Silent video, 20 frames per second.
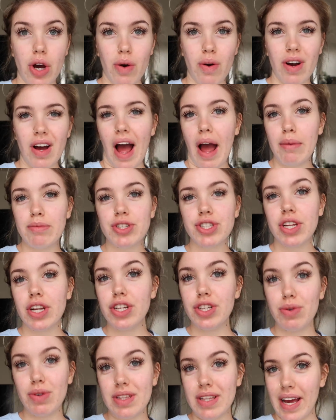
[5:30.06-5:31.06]
So I'm just
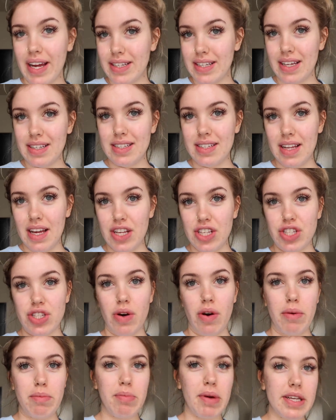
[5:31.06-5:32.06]
gonna do a leg day today,
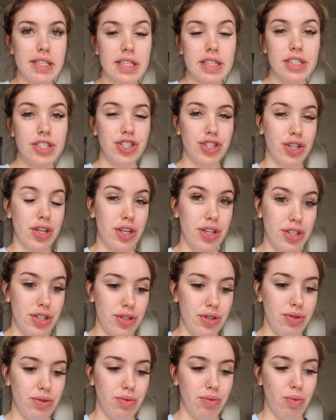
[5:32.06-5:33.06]
so I'm basically just gonna
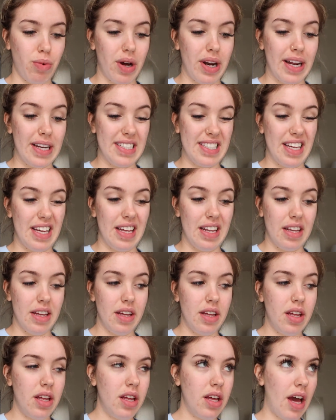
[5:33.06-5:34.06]
do what I did,